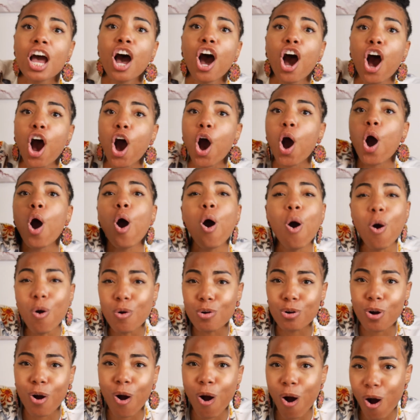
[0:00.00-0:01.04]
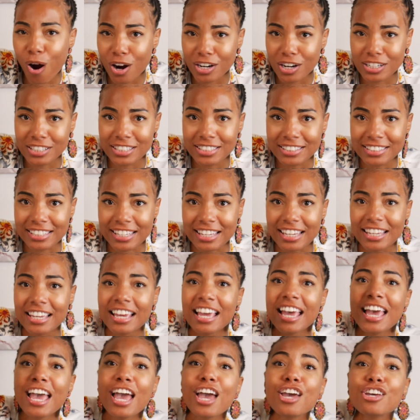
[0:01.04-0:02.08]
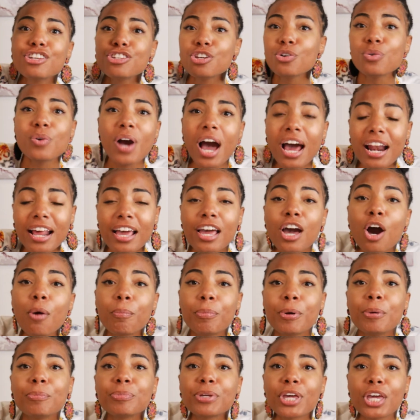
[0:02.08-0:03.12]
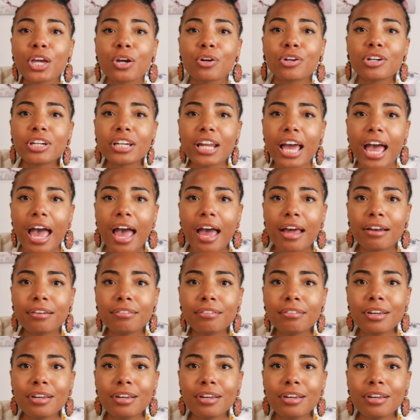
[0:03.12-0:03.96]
a whole car seat, and you got to help him carry that.